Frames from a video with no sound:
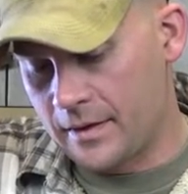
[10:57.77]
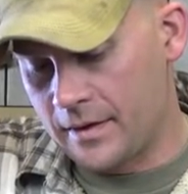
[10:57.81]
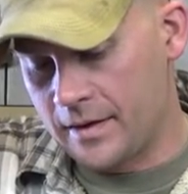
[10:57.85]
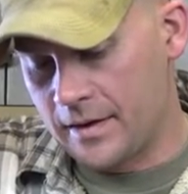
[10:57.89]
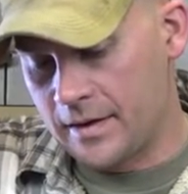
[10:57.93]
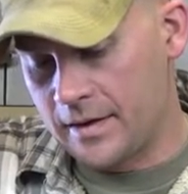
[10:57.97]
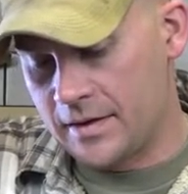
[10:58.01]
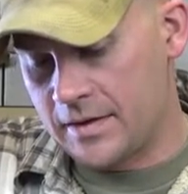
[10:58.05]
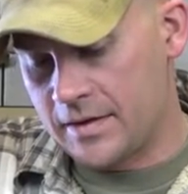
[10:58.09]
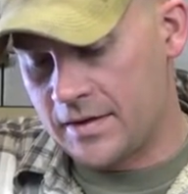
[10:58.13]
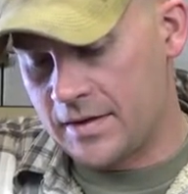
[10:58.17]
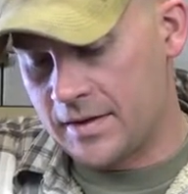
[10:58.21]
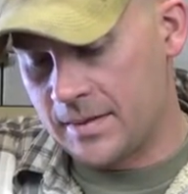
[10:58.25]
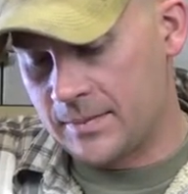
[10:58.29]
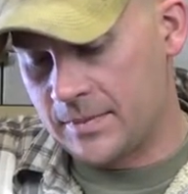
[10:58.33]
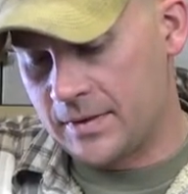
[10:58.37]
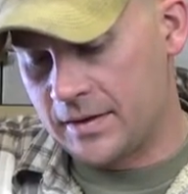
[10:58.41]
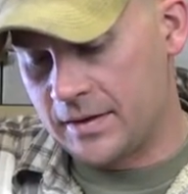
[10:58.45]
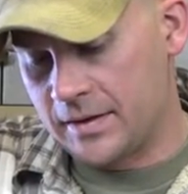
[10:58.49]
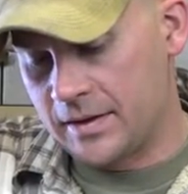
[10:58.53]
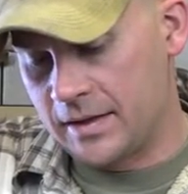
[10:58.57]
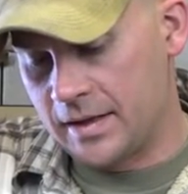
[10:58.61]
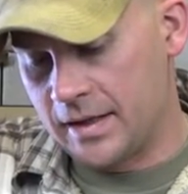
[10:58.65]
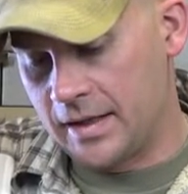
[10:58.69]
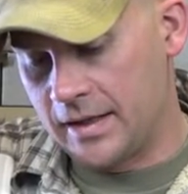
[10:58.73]
it's
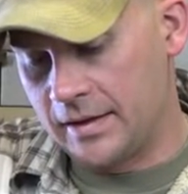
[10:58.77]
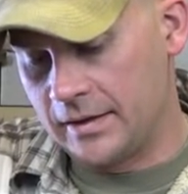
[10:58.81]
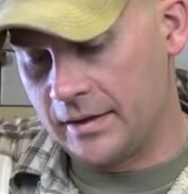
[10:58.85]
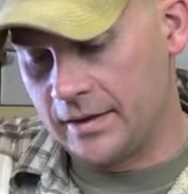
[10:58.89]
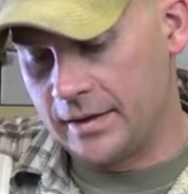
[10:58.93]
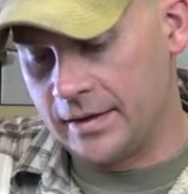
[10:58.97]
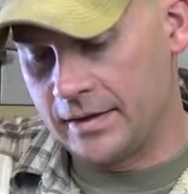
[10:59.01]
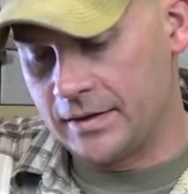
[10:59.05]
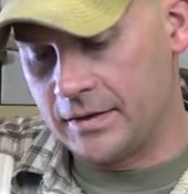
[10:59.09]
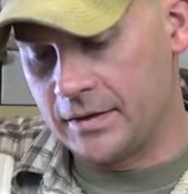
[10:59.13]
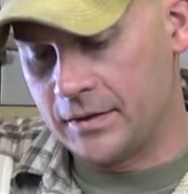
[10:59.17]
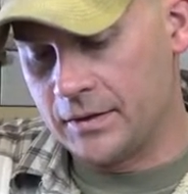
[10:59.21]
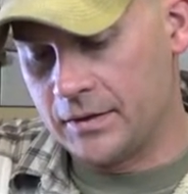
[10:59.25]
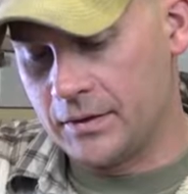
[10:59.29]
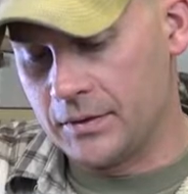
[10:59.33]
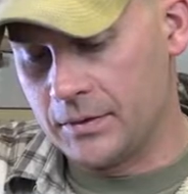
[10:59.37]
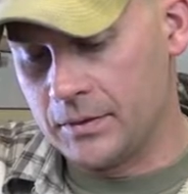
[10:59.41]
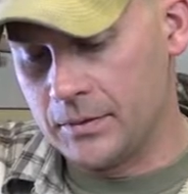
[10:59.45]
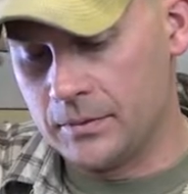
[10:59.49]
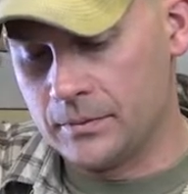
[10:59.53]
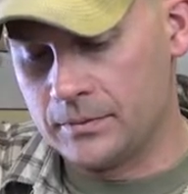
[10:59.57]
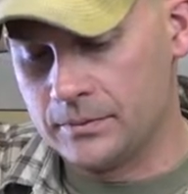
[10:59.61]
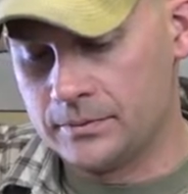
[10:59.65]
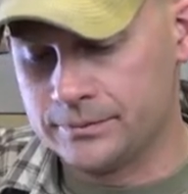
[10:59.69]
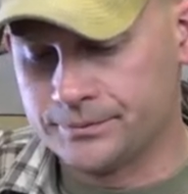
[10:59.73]
something that I like to
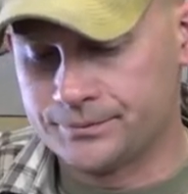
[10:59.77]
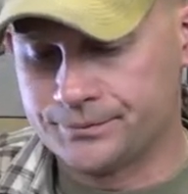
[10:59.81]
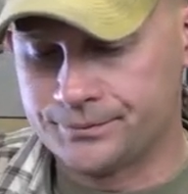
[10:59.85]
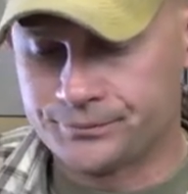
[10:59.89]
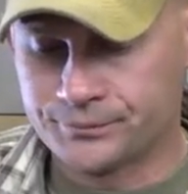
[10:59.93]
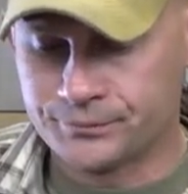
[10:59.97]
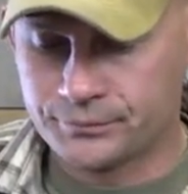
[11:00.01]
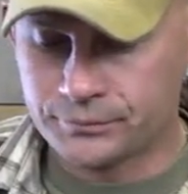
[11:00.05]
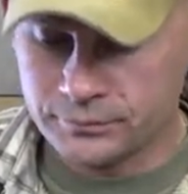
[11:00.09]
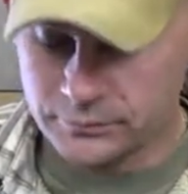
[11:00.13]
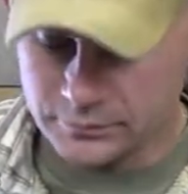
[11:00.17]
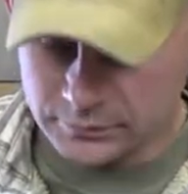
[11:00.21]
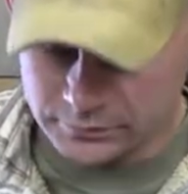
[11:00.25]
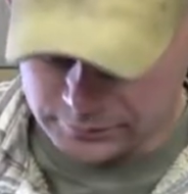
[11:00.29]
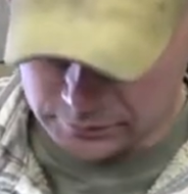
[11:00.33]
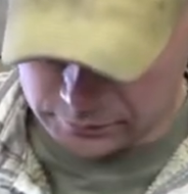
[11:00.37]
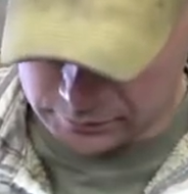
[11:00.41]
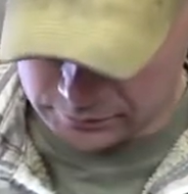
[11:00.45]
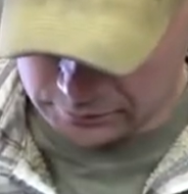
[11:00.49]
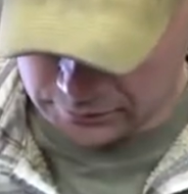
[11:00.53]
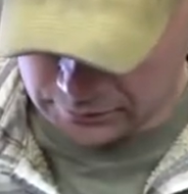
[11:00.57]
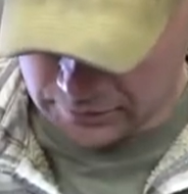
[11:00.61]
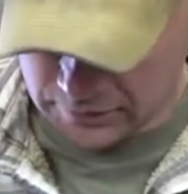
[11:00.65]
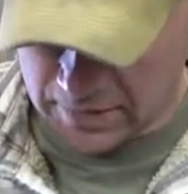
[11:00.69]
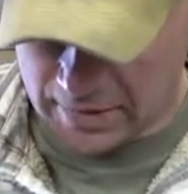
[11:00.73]
do.
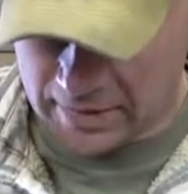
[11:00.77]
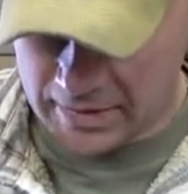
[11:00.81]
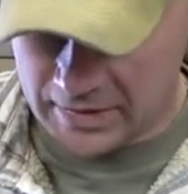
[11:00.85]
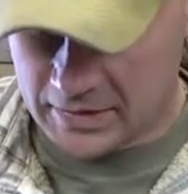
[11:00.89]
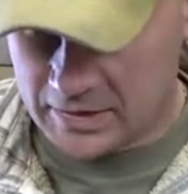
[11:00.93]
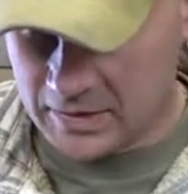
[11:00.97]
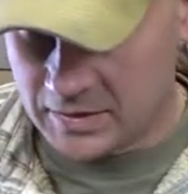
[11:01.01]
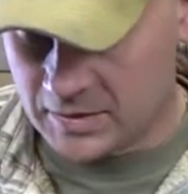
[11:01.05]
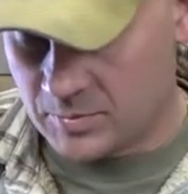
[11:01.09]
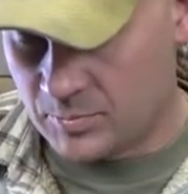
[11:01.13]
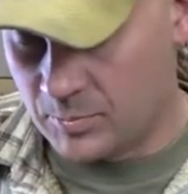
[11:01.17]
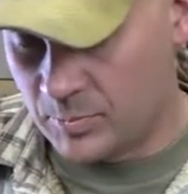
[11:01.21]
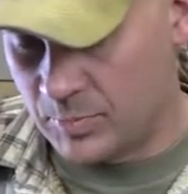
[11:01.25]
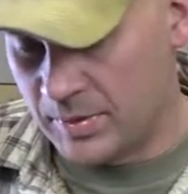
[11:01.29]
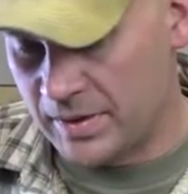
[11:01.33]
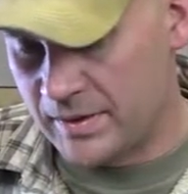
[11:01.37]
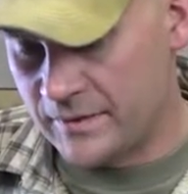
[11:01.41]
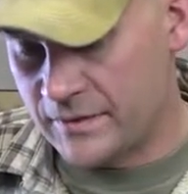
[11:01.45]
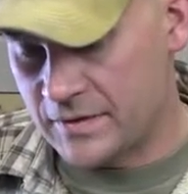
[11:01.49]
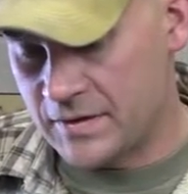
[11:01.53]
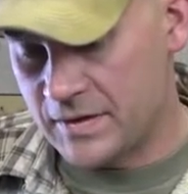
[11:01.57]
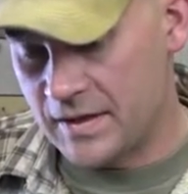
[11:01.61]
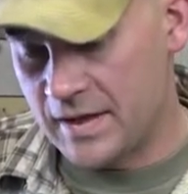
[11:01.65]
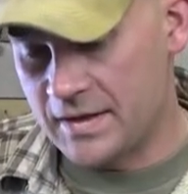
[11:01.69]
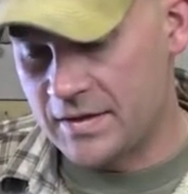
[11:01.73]
It just
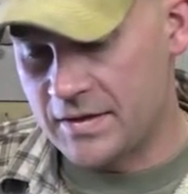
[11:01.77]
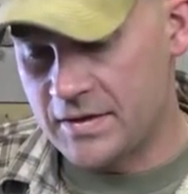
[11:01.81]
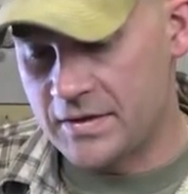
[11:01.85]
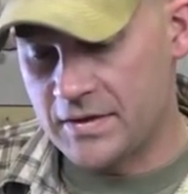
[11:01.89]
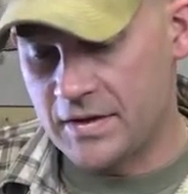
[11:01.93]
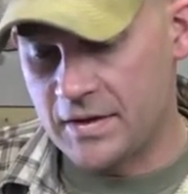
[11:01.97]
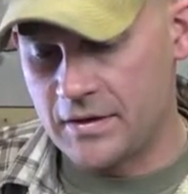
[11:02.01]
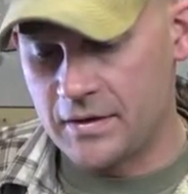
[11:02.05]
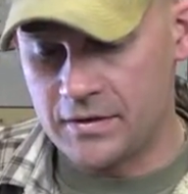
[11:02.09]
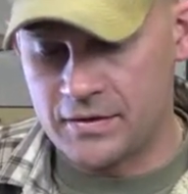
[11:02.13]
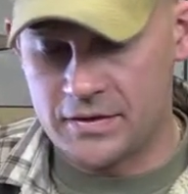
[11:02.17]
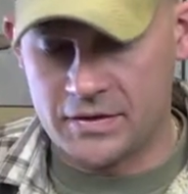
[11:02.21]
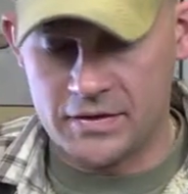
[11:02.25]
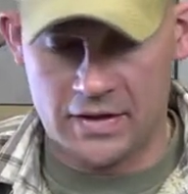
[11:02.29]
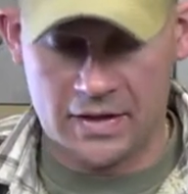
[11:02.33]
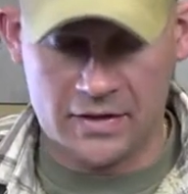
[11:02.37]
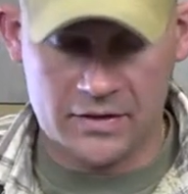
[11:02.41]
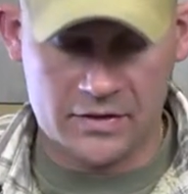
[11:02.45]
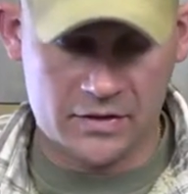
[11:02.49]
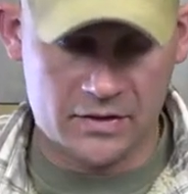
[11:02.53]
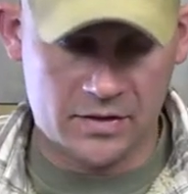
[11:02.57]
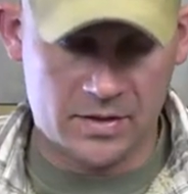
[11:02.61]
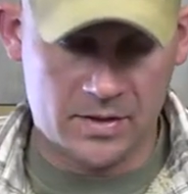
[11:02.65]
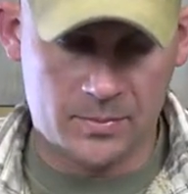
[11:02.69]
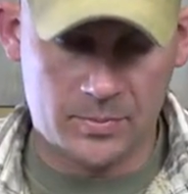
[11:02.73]
beefs that center
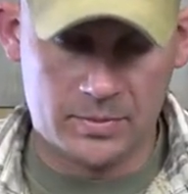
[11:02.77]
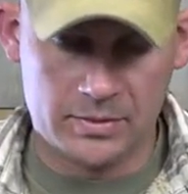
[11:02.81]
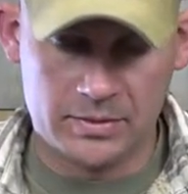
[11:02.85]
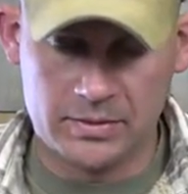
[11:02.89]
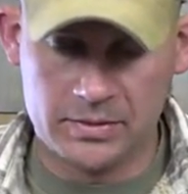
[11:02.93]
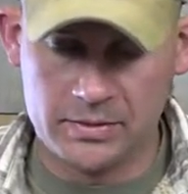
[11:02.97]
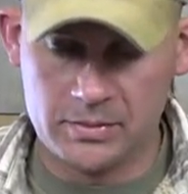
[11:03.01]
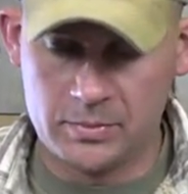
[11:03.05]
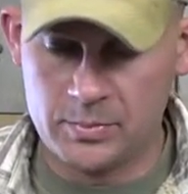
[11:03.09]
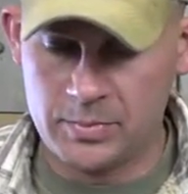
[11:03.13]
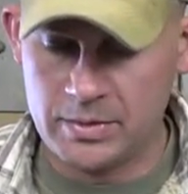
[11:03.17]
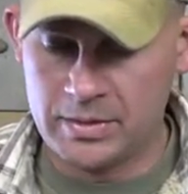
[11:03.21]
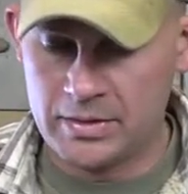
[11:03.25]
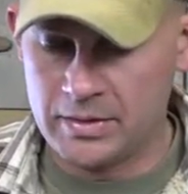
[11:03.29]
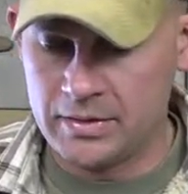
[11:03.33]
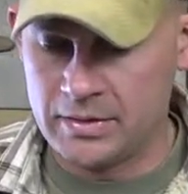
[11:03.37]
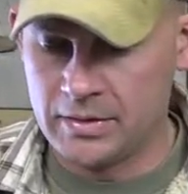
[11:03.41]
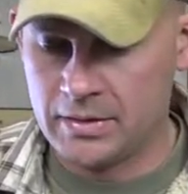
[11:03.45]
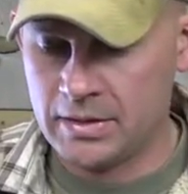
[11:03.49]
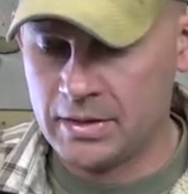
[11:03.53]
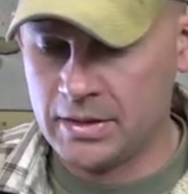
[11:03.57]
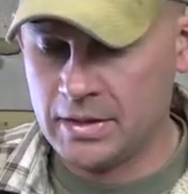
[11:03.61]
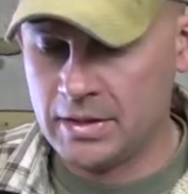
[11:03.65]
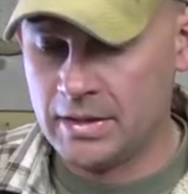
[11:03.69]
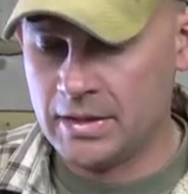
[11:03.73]
section up a little bit,
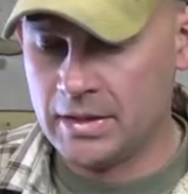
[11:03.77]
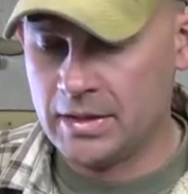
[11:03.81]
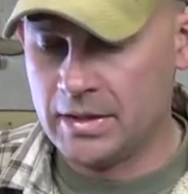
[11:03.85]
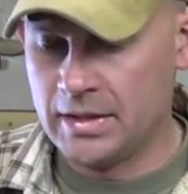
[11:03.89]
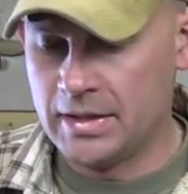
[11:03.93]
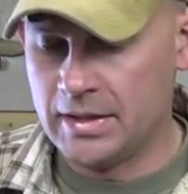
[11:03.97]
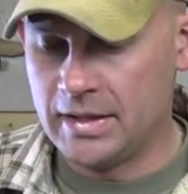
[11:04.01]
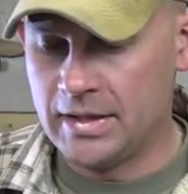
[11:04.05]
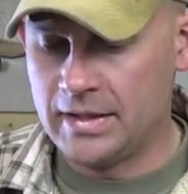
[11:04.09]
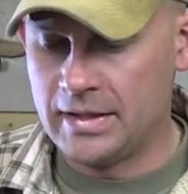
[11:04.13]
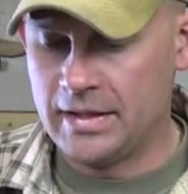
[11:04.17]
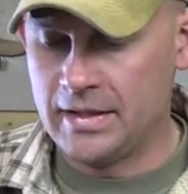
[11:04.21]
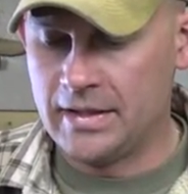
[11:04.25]
and